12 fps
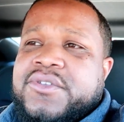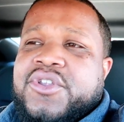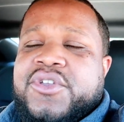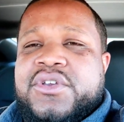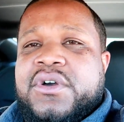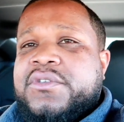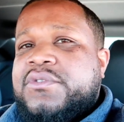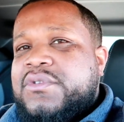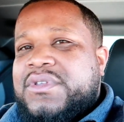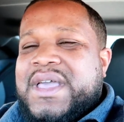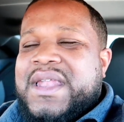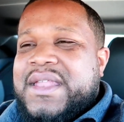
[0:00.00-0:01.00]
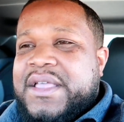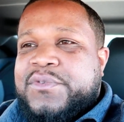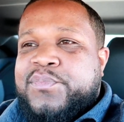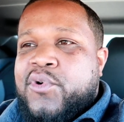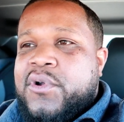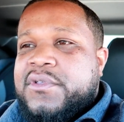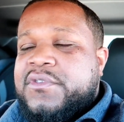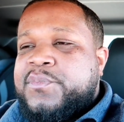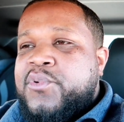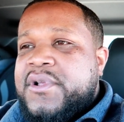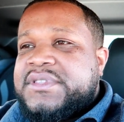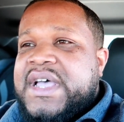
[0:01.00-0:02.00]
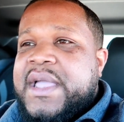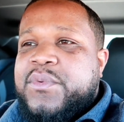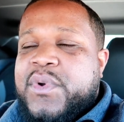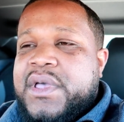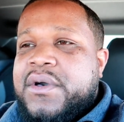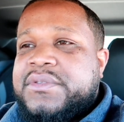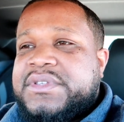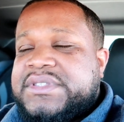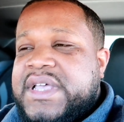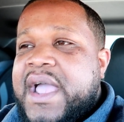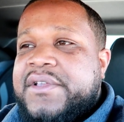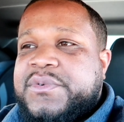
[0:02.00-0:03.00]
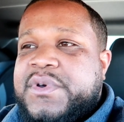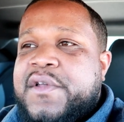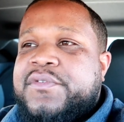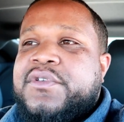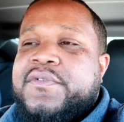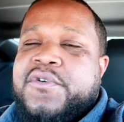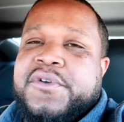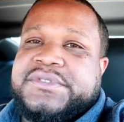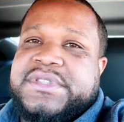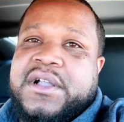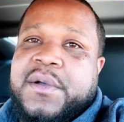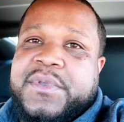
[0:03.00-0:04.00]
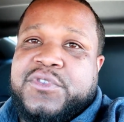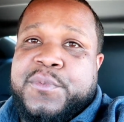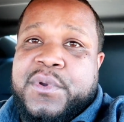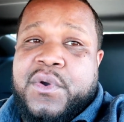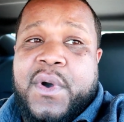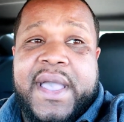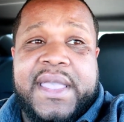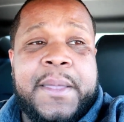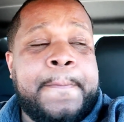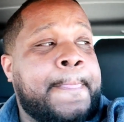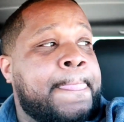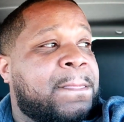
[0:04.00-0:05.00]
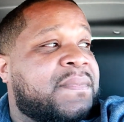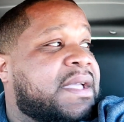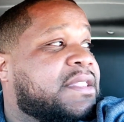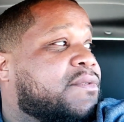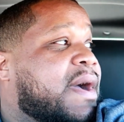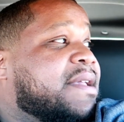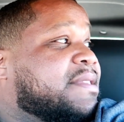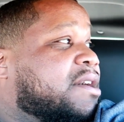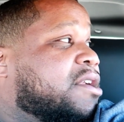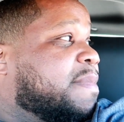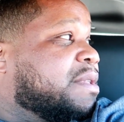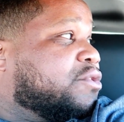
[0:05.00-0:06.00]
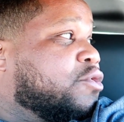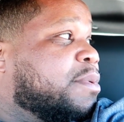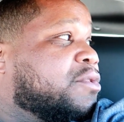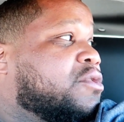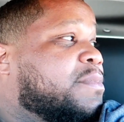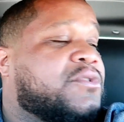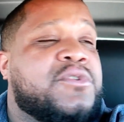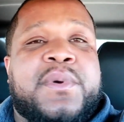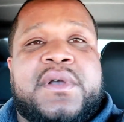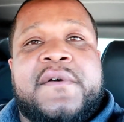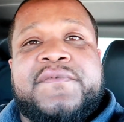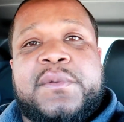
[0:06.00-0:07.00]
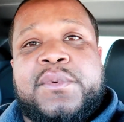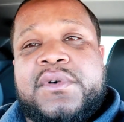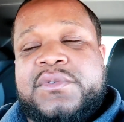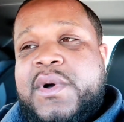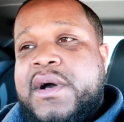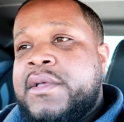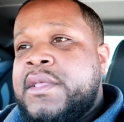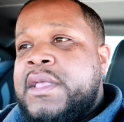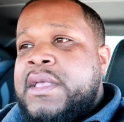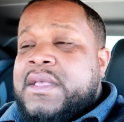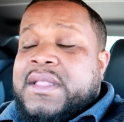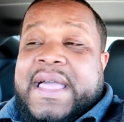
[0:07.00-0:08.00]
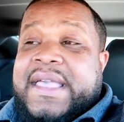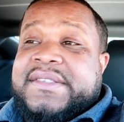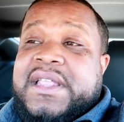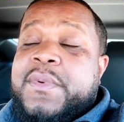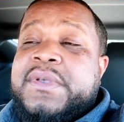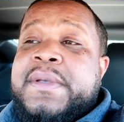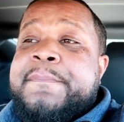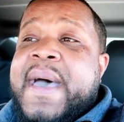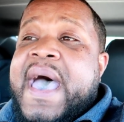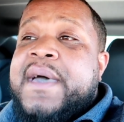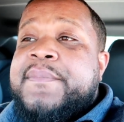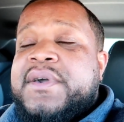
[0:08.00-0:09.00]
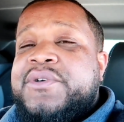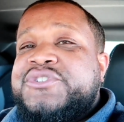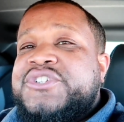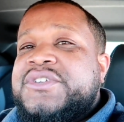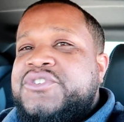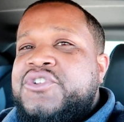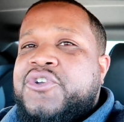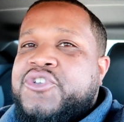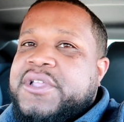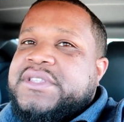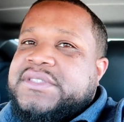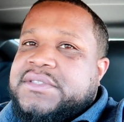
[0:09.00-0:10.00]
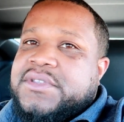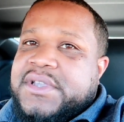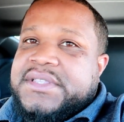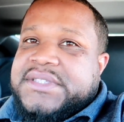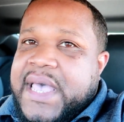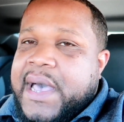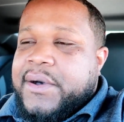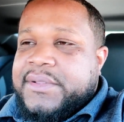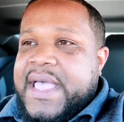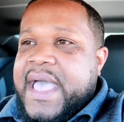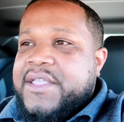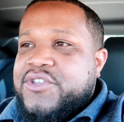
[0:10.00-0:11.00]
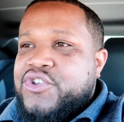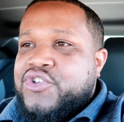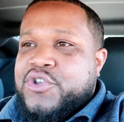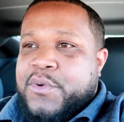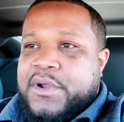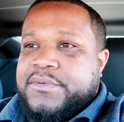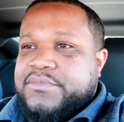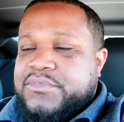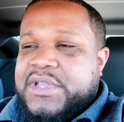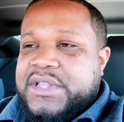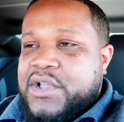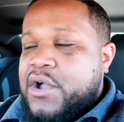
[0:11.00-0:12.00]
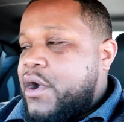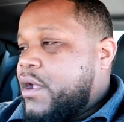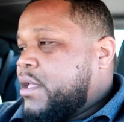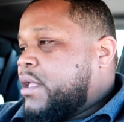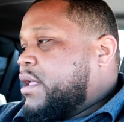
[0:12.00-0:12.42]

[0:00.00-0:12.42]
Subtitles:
you know, you're on kind of like sport type wheels and tires or whatever. So of course it's not gonna be super quiet, and the ride's not gonna be super comfortable as well. Like I said, it wasn't bad, but it was just, you know, you could tell that, you know, you were in the car.